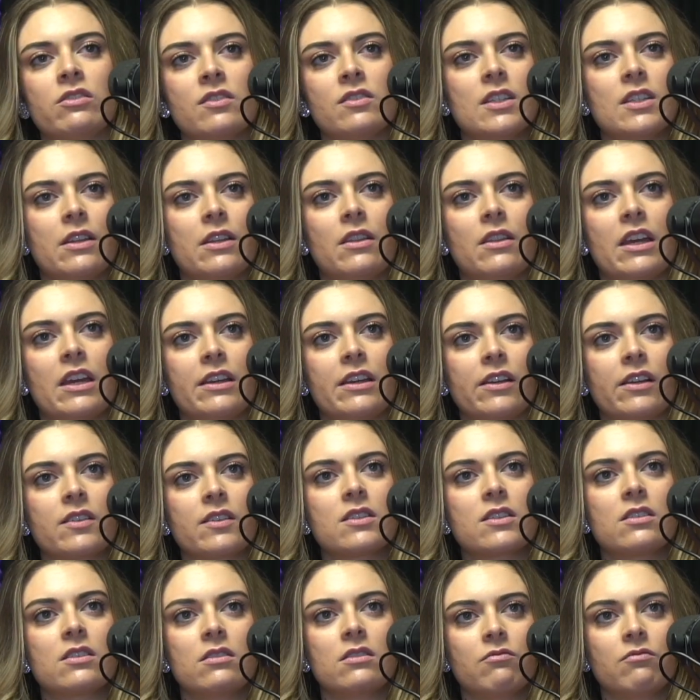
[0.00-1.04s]
and
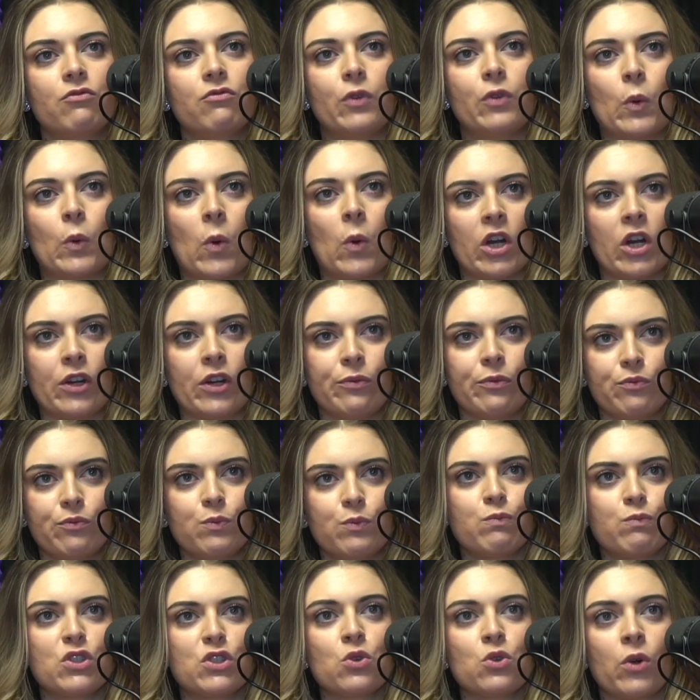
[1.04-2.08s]
things for
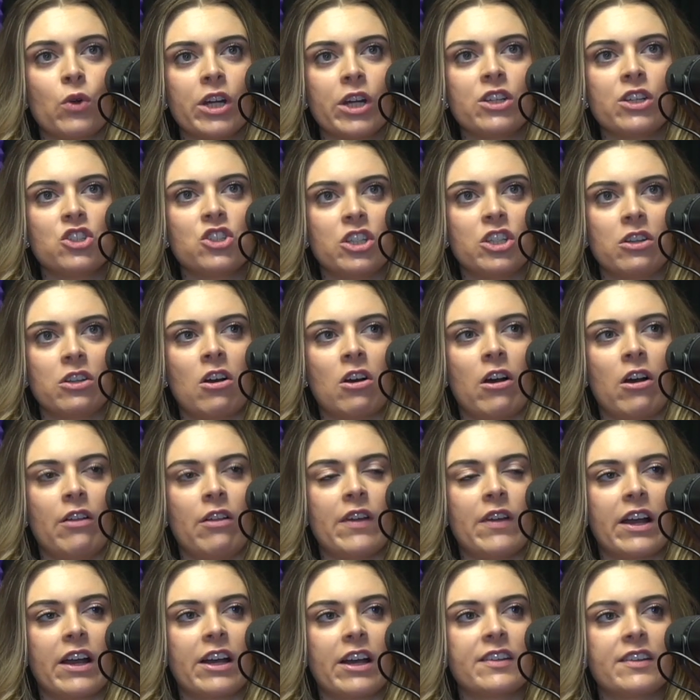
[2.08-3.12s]
storage and all of
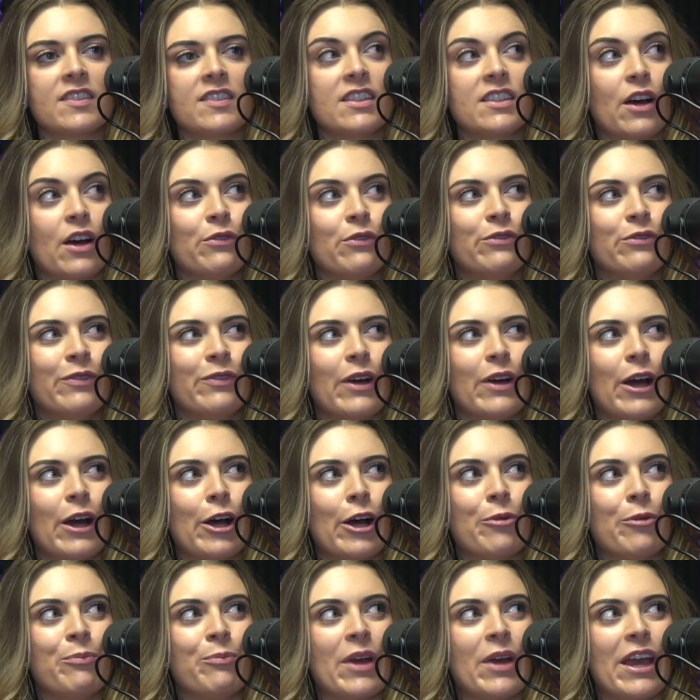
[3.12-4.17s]
that kind of stuff.
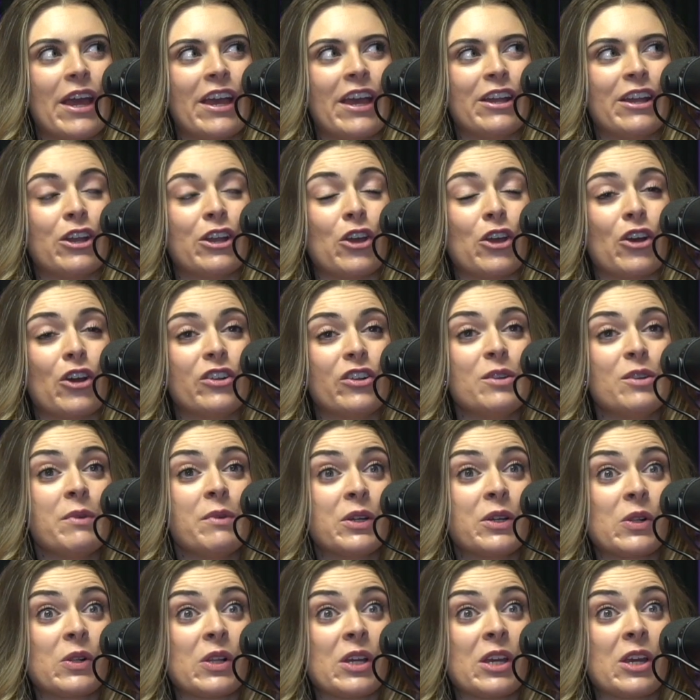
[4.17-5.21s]
And
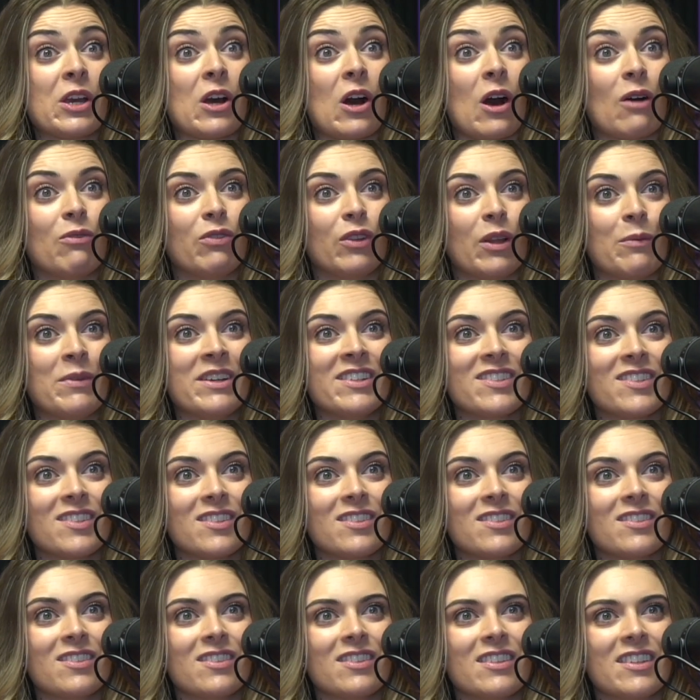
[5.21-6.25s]
typically off
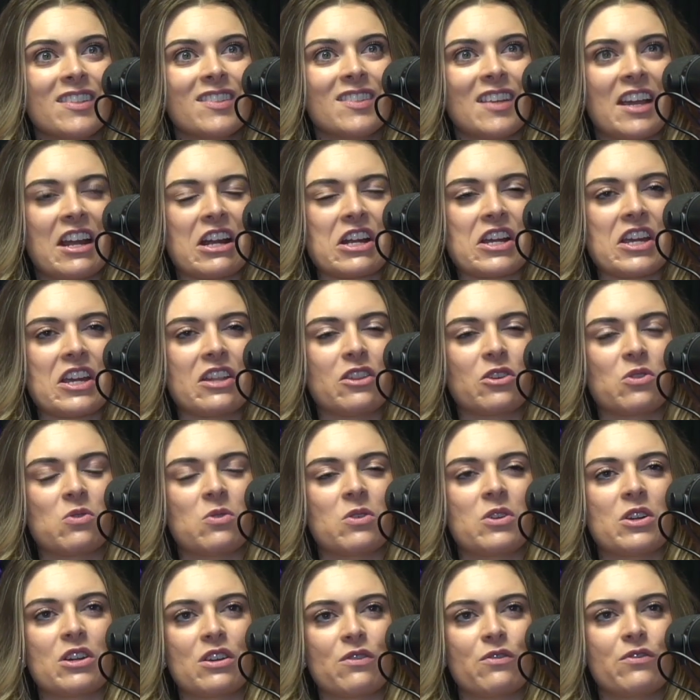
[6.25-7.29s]
limits, this area at the
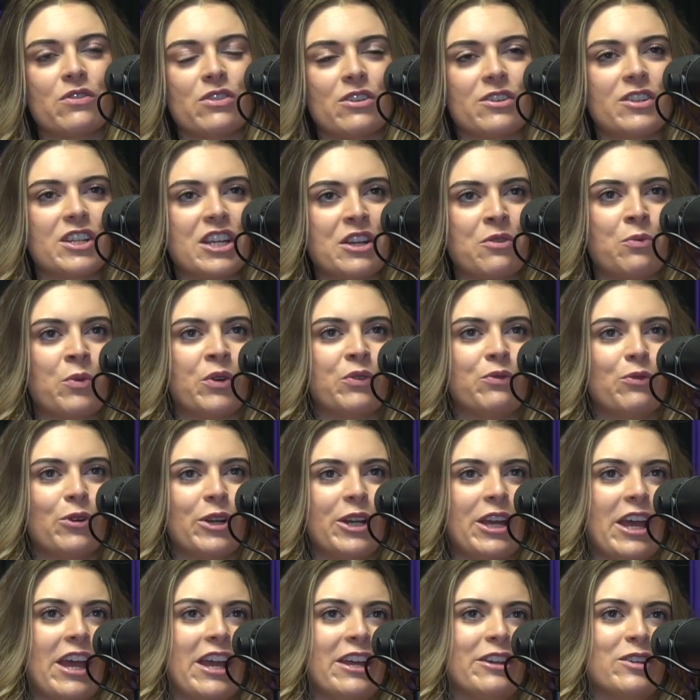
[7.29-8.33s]
corner of 13 and
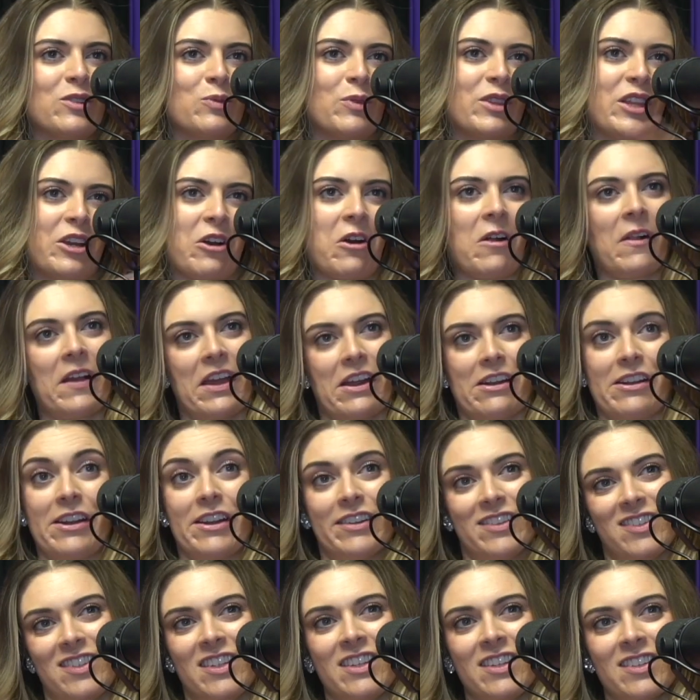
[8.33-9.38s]
148 is what they call Area
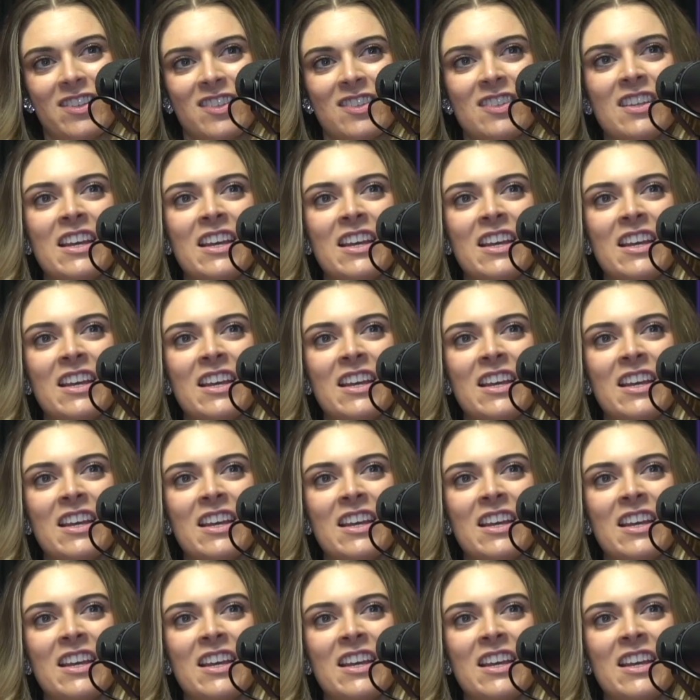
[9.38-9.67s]
6.